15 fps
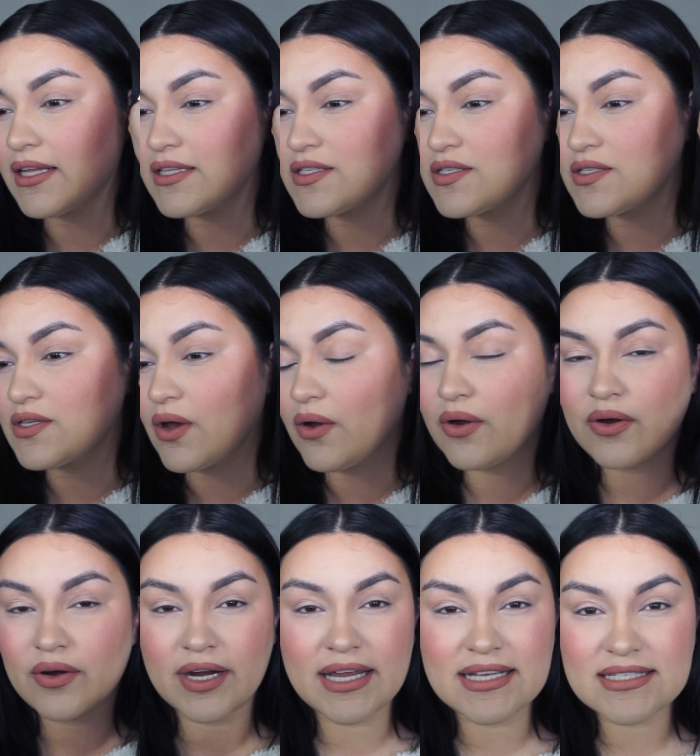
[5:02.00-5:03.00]
That's so
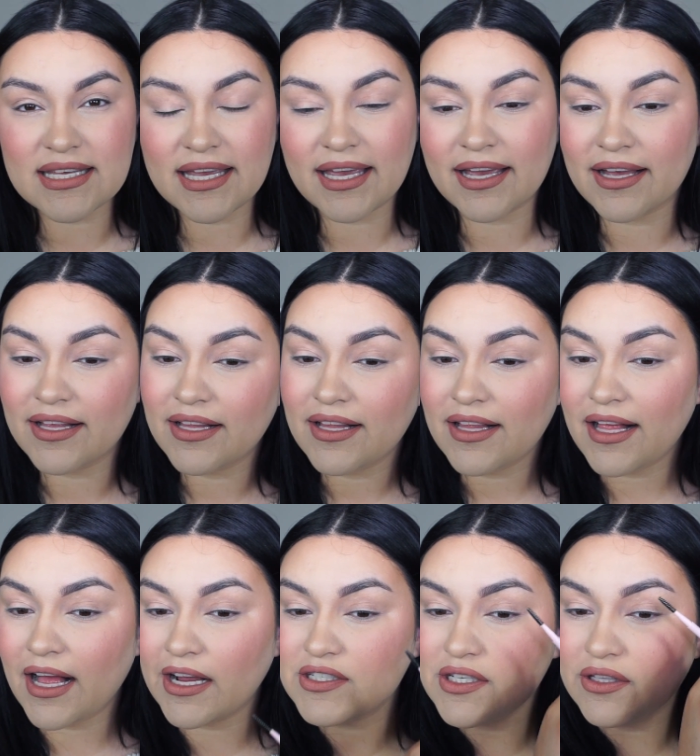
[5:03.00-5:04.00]
crazy.
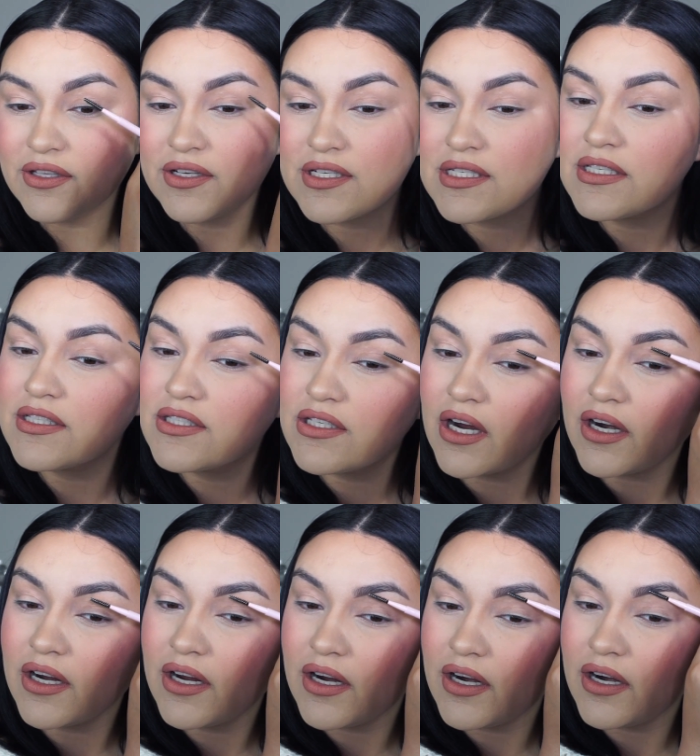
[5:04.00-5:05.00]
Actually looks
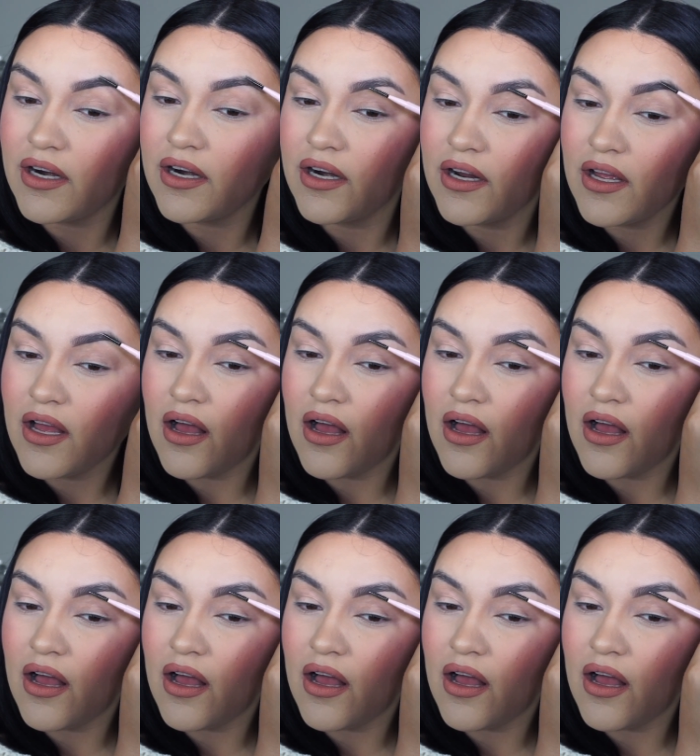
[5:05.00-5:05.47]
darker